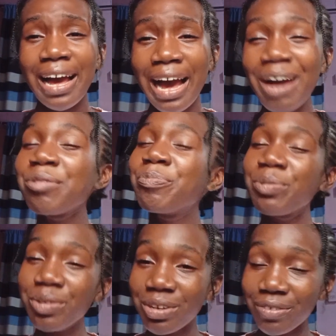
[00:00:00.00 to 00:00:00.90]
I'll
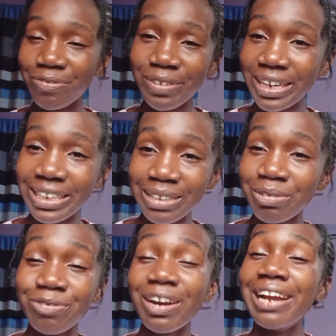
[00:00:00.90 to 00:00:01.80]
put God first.
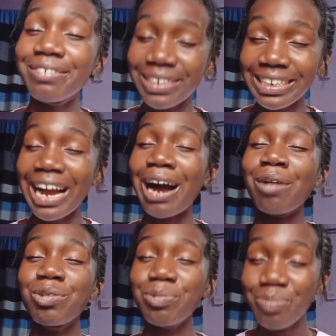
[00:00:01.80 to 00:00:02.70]
Before I read, I
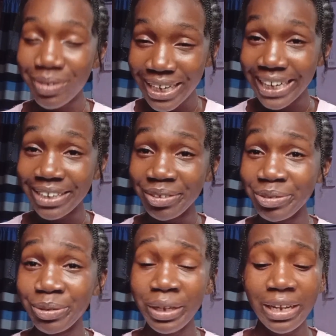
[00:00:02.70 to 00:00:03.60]
will pray.
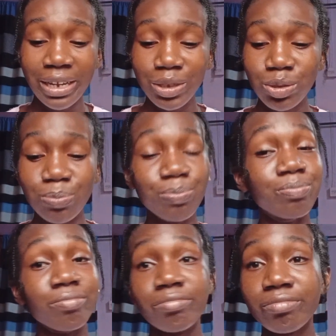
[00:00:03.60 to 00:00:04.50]
So
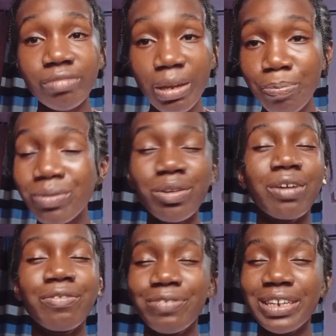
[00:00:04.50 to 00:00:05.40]
put
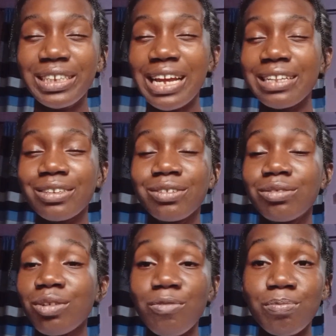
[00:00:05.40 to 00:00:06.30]
God first, and
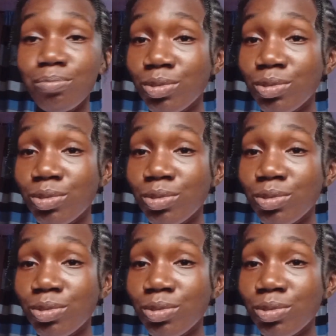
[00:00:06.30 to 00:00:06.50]
don't